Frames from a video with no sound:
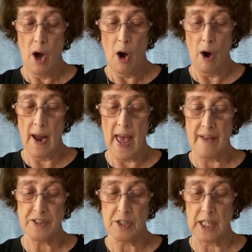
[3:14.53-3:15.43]
or
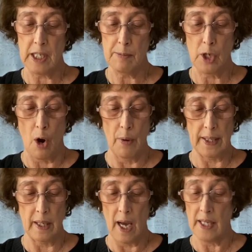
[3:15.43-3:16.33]
have to keep
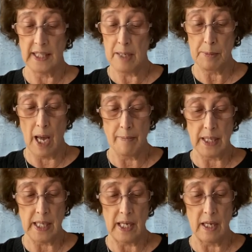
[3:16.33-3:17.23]
going or uh, keep coming
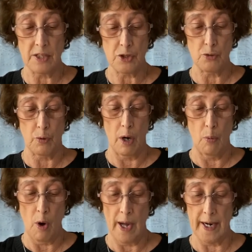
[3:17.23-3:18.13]
here to draw
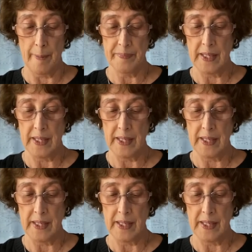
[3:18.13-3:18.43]
water.